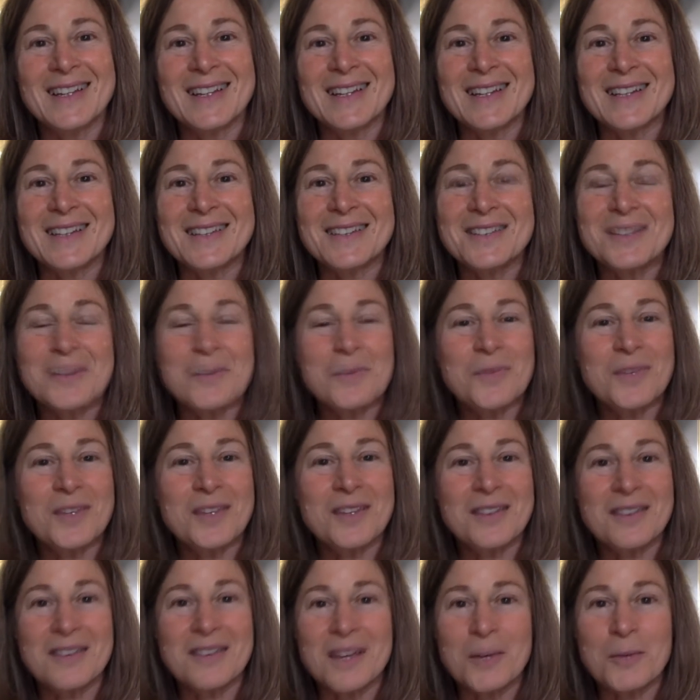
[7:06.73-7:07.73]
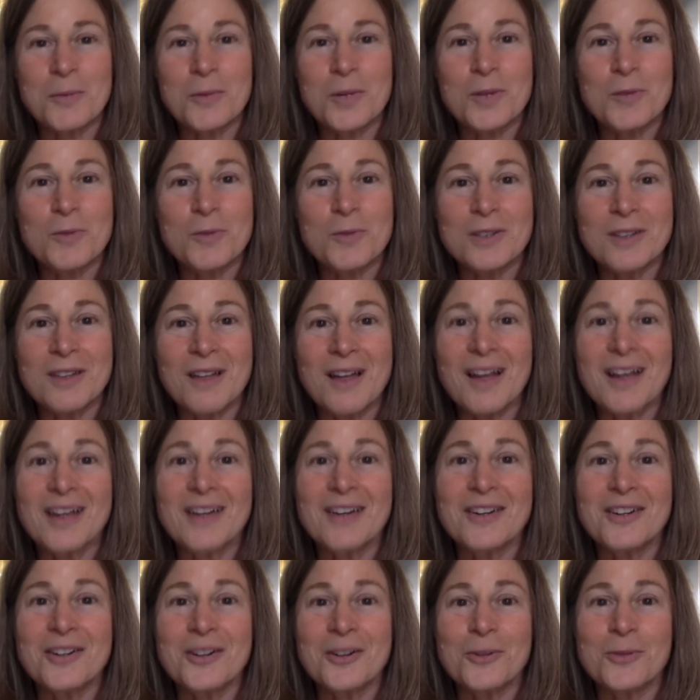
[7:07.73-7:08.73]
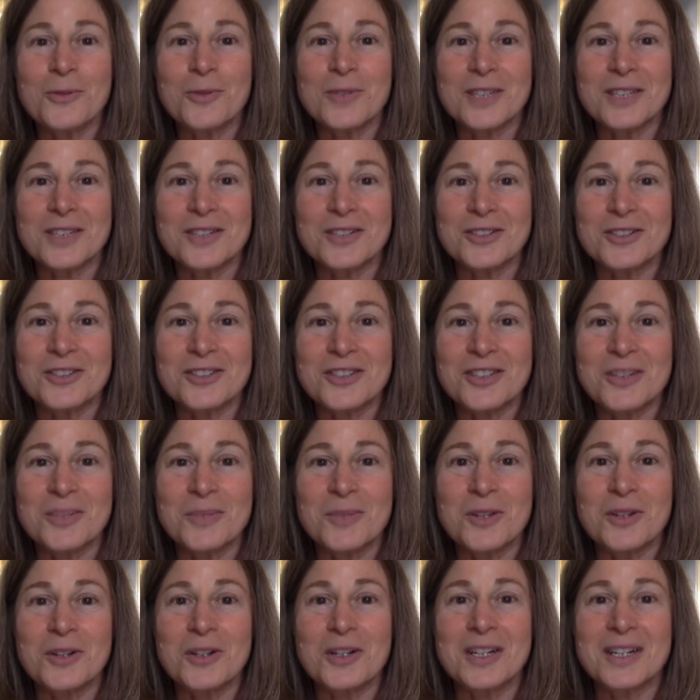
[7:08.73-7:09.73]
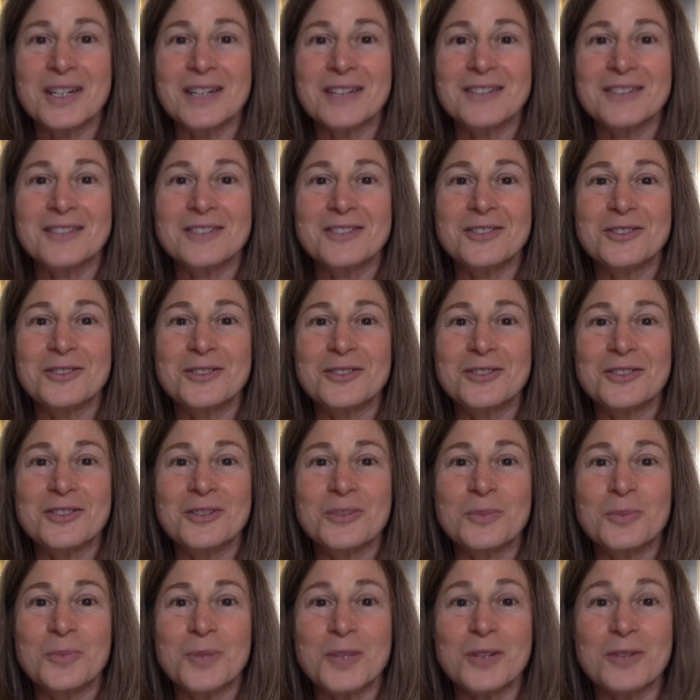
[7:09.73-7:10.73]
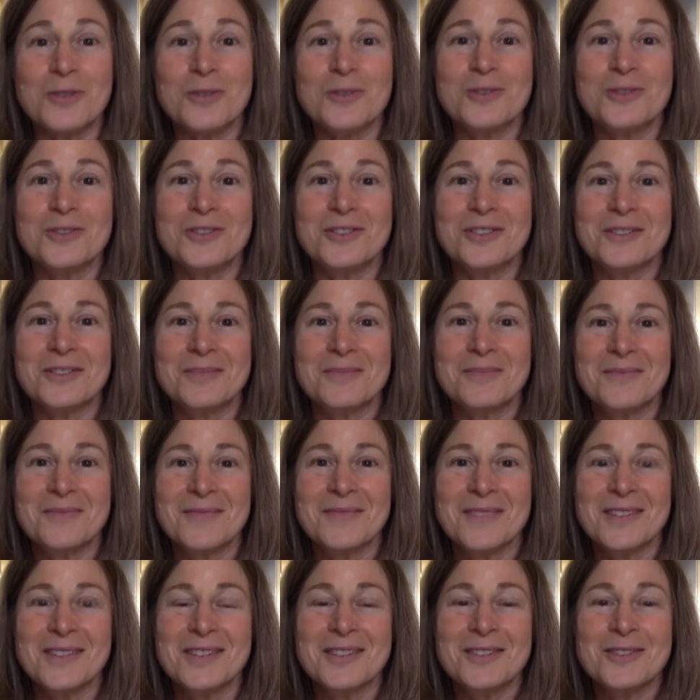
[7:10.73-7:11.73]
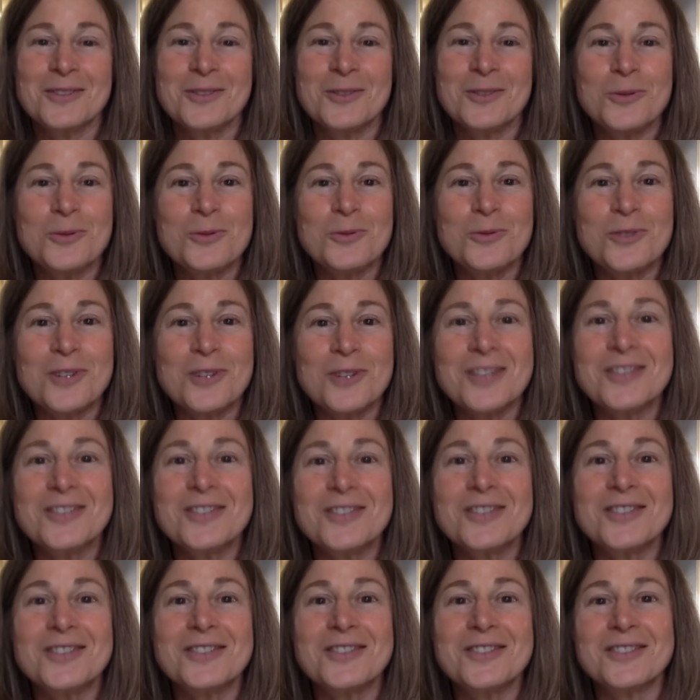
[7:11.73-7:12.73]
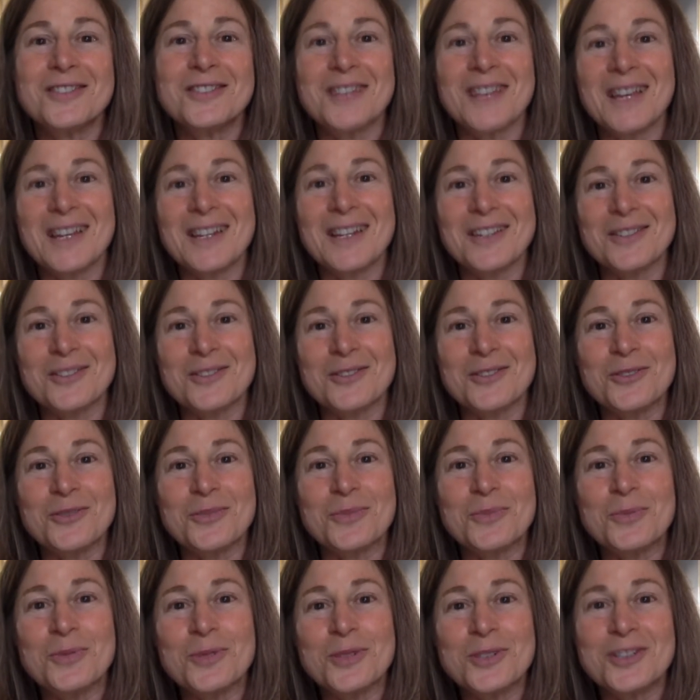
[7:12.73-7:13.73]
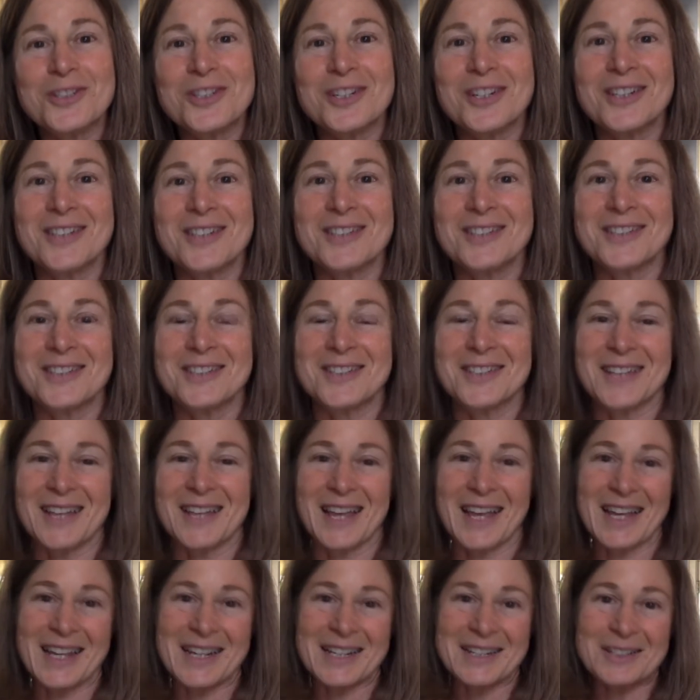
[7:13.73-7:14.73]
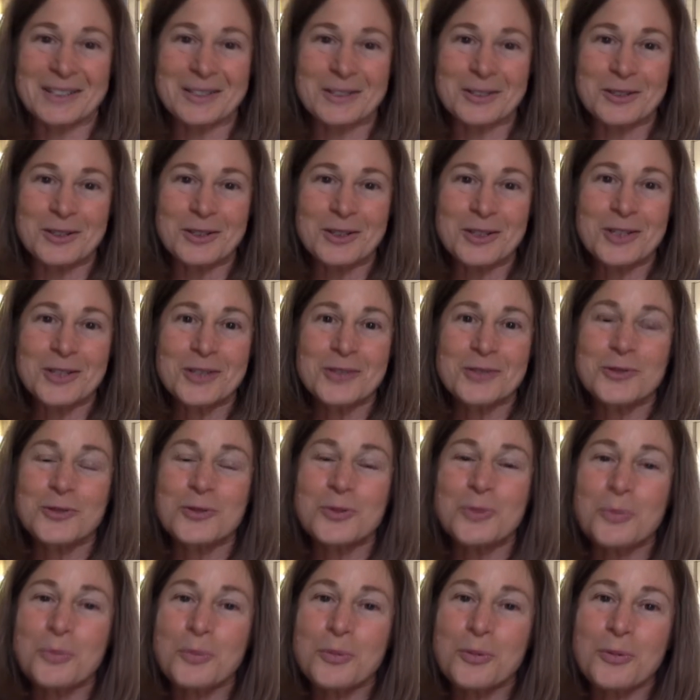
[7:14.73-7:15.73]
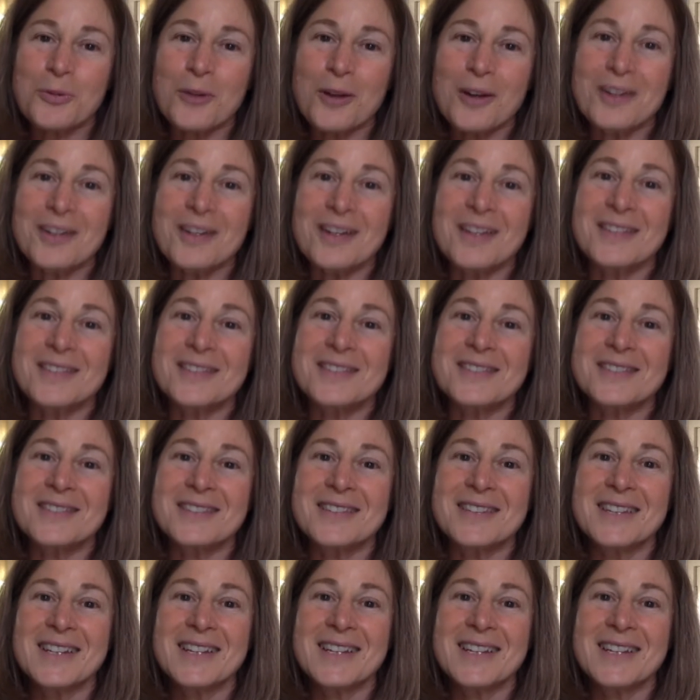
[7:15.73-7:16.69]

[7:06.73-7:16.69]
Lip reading: is something that we rely on our religious communities to build, to nudge us and to push us and to prod us